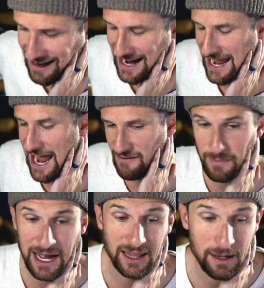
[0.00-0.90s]
I have
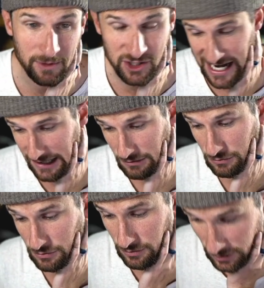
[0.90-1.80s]
my Lumberjack
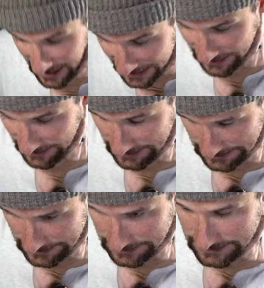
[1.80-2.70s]
ready
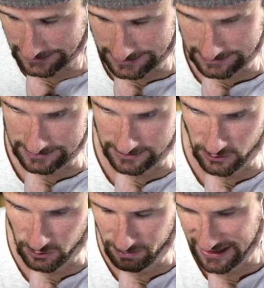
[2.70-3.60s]

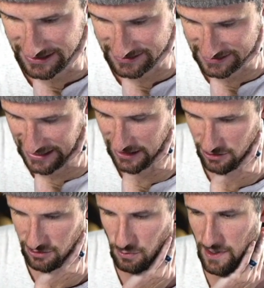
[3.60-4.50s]
to be in
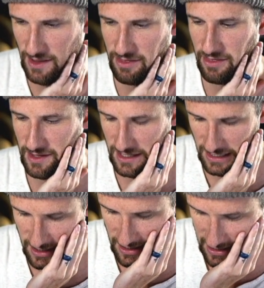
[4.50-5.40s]
cycle with the,